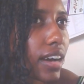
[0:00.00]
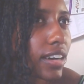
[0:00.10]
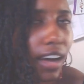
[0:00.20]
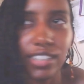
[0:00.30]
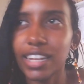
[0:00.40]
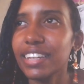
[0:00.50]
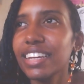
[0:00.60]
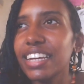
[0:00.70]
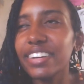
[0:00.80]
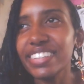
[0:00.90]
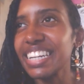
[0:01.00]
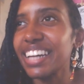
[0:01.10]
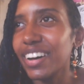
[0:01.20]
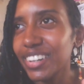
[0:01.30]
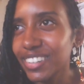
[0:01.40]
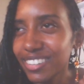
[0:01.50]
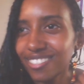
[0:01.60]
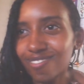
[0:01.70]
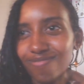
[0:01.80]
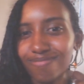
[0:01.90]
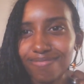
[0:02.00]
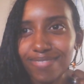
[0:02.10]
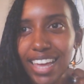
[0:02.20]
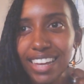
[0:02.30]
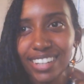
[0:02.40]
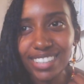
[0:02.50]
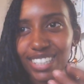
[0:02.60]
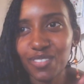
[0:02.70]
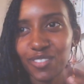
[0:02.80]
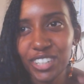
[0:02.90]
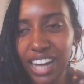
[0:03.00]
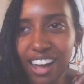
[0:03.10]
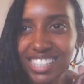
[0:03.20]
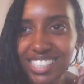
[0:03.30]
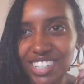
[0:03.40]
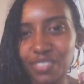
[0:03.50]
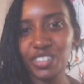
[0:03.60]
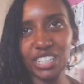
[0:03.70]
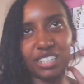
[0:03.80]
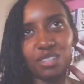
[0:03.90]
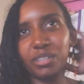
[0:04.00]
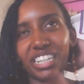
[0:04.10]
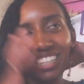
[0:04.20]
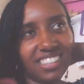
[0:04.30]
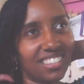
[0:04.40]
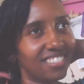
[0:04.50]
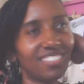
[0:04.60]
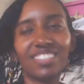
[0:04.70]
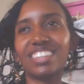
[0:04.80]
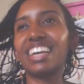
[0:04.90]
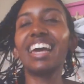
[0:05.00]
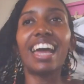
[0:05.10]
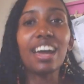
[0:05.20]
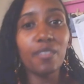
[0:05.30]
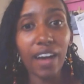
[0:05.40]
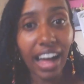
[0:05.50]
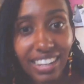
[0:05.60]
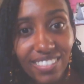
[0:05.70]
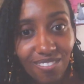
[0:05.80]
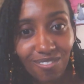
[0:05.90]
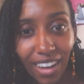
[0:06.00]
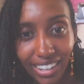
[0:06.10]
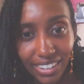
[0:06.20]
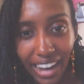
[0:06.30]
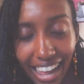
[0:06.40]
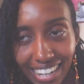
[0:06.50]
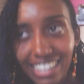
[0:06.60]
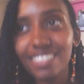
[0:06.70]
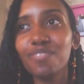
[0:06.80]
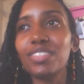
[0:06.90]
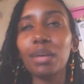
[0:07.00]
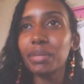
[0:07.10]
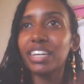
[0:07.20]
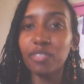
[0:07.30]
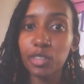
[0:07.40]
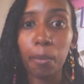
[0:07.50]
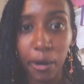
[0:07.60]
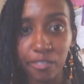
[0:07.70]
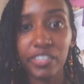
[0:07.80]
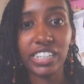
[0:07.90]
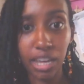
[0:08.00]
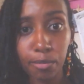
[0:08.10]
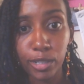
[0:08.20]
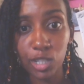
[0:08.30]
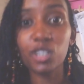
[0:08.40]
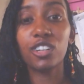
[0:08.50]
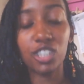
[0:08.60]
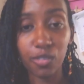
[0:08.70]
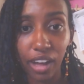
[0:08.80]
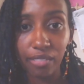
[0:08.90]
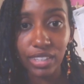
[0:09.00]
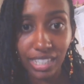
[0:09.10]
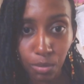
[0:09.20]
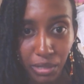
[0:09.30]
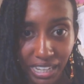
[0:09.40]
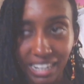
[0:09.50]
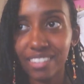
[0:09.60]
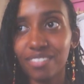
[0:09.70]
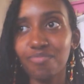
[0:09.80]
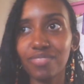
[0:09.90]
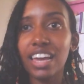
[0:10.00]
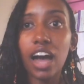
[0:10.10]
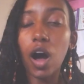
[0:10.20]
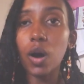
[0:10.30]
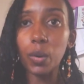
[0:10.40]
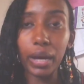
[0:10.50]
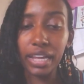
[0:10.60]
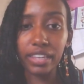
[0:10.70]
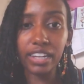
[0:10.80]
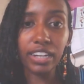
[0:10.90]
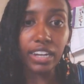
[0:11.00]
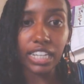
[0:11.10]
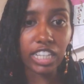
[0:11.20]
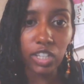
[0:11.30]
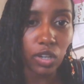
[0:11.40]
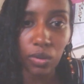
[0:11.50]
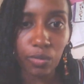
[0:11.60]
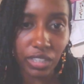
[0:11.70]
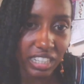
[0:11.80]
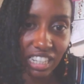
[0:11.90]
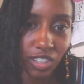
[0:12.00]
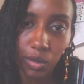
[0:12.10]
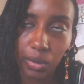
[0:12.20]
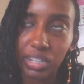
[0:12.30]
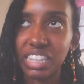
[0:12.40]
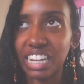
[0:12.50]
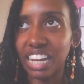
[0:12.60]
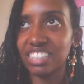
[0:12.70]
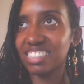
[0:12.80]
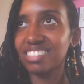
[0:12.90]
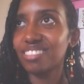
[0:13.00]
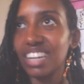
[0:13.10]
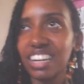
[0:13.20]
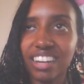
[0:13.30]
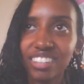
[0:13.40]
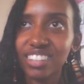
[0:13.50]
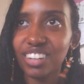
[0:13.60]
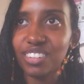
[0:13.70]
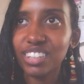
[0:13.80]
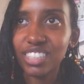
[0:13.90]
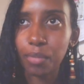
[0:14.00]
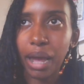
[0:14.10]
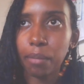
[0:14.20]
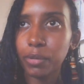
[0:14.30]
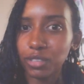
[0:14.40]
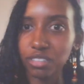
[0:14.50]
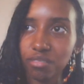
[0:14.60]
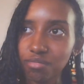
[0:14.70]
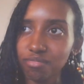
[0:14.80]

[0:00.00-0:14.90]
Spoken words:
God's like, here you go. Here's some free oxygen for you to breathe. And while you're at it, let me give you the perfect temperature to survive on this planet. Oh, and then you don't really need to grow anything. I just, here's some apples.